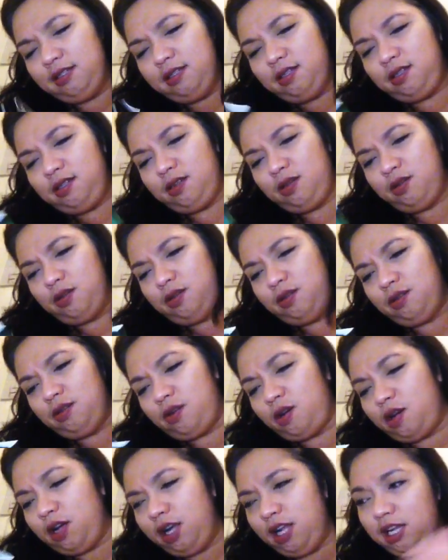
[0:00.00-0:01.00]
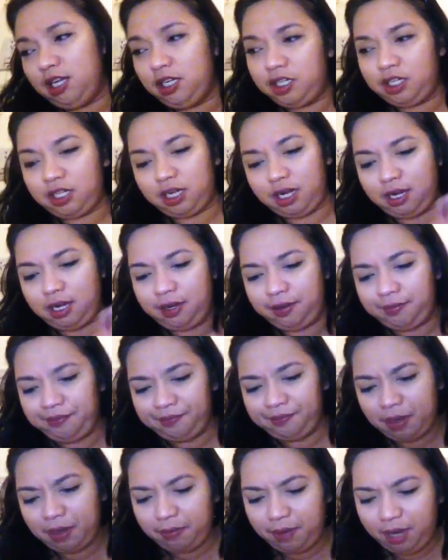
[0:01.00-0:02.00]
So, okay lang siya.
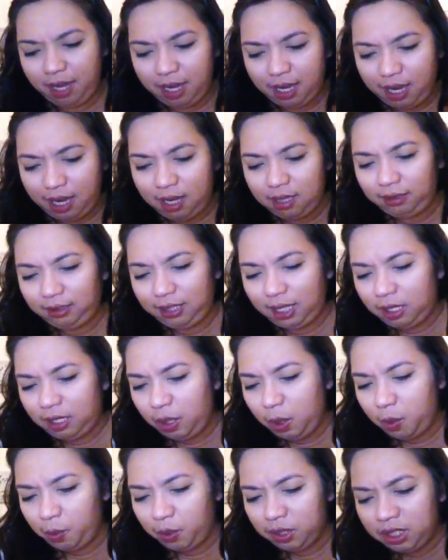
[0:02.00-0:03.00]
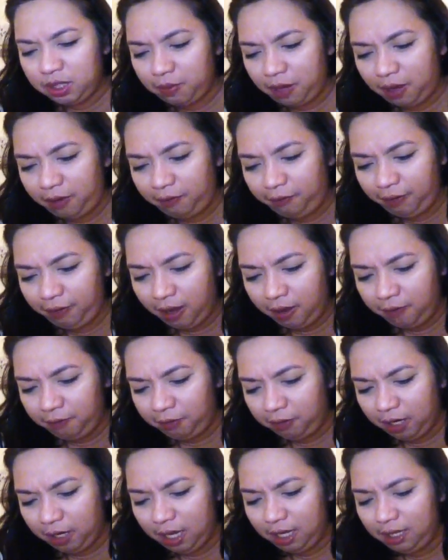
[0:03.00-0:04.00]
Mamaya, I'll tell you what's my
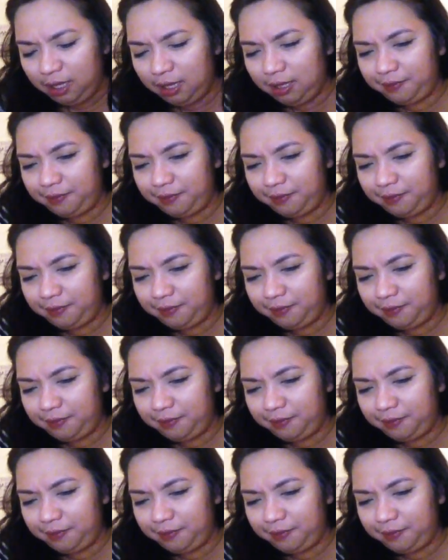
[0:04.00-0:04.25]
favorite.